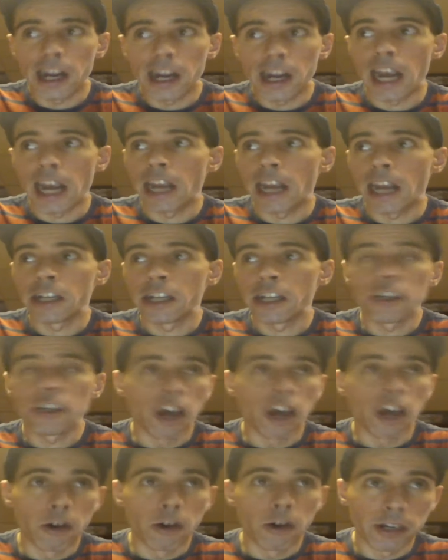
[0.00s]
and you,
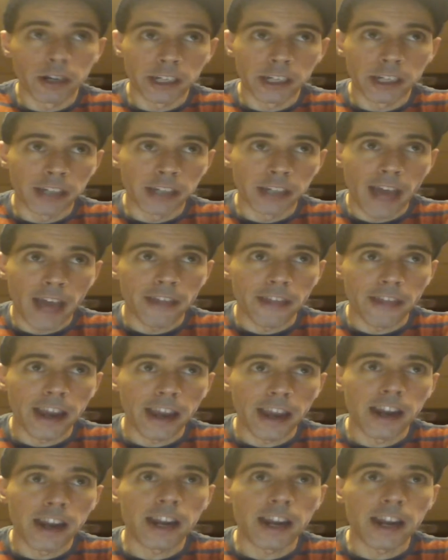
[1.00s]
the owner, you're not
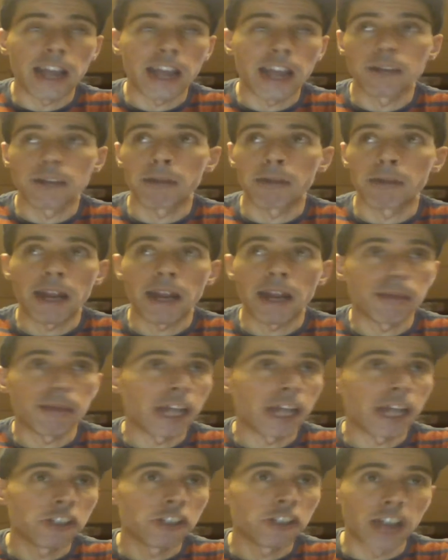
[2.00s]
there, and your brand
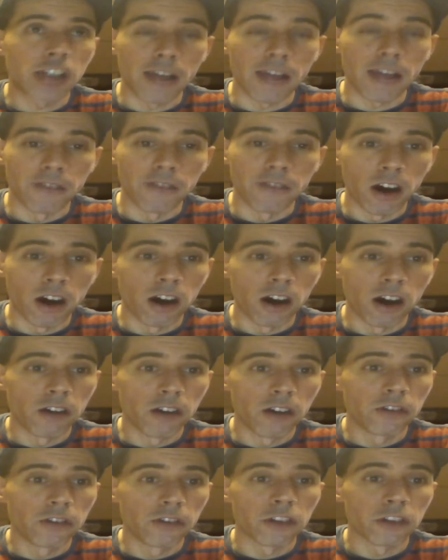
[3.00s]
page is not
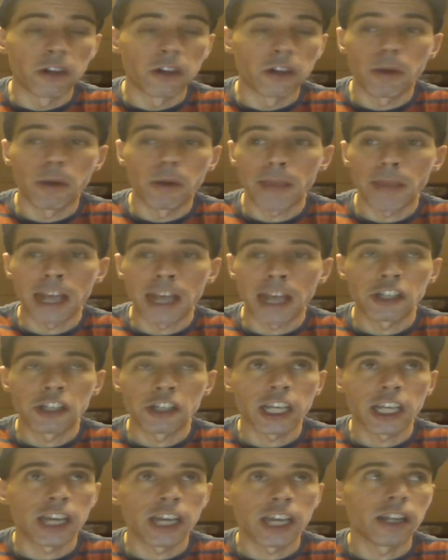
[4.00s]
involved, there's no one
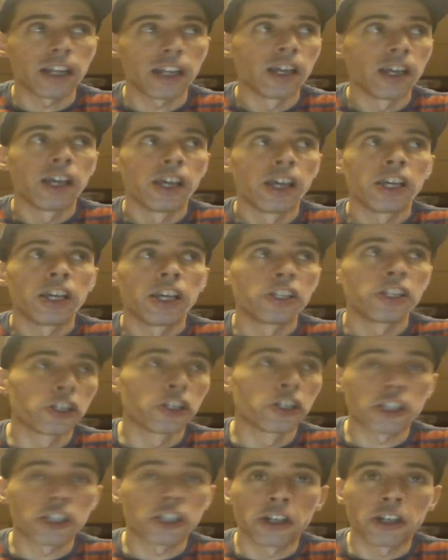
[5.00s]
managing it, you're
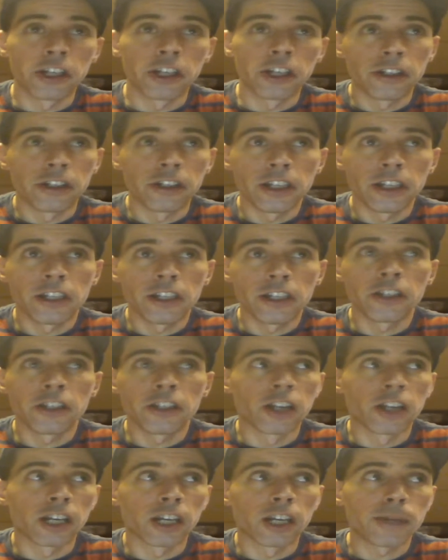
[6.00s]
screwed.
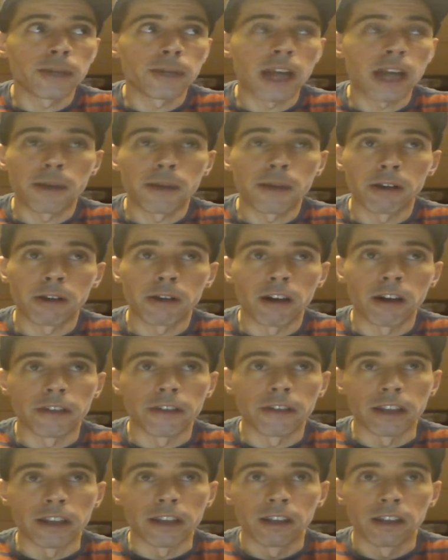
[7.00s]
You're going to become
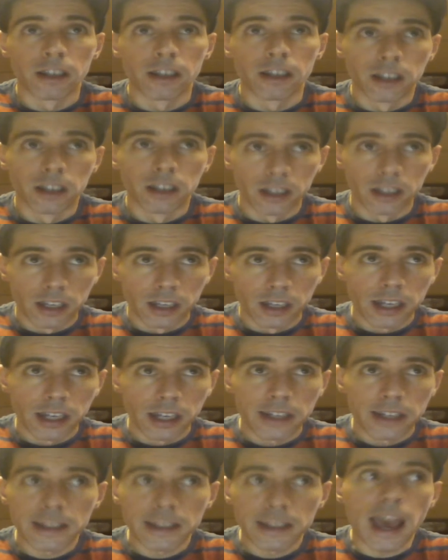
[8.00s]
irrelevant.
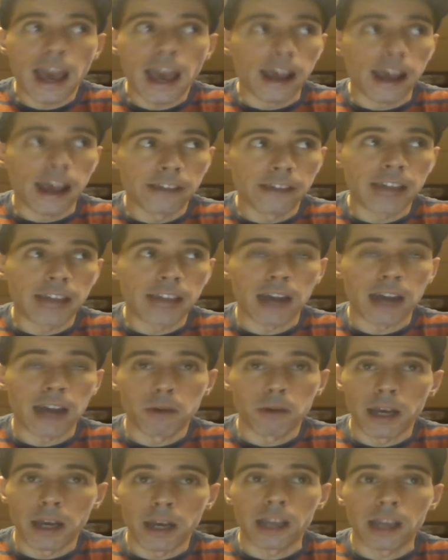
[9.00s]
Yeah, it's that
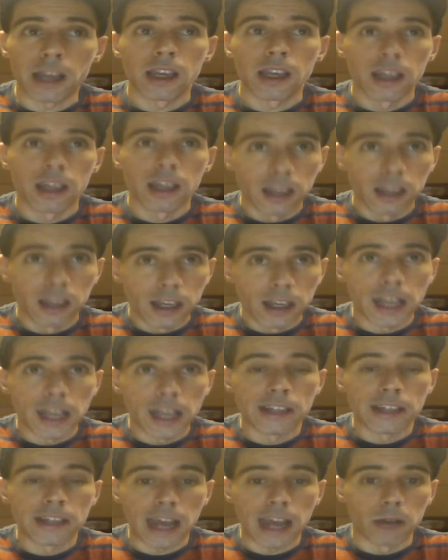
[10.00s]
quick.
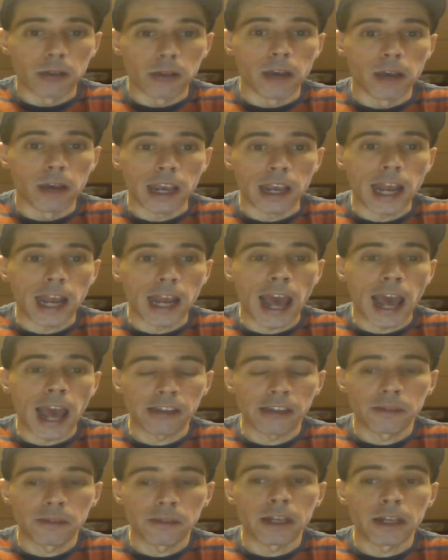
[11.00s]
It's that quick. It
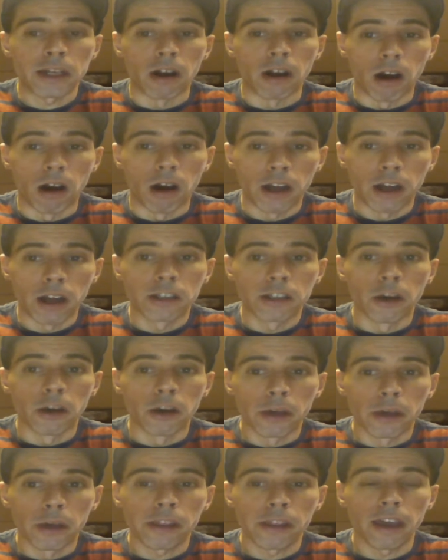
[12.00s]
has to be an
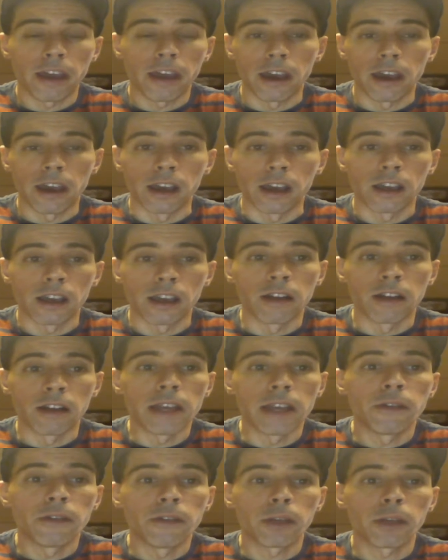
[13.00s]
ongoing thing.
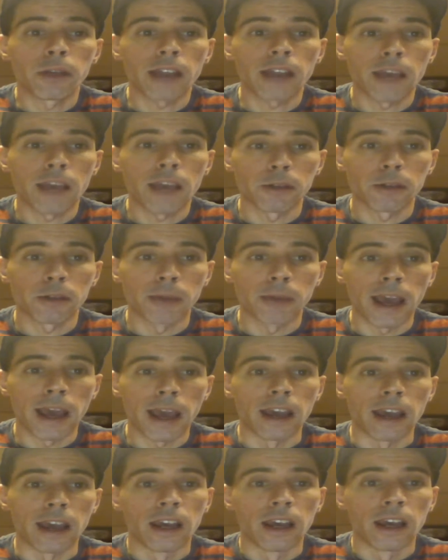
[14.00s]
Even with Gamers Bay,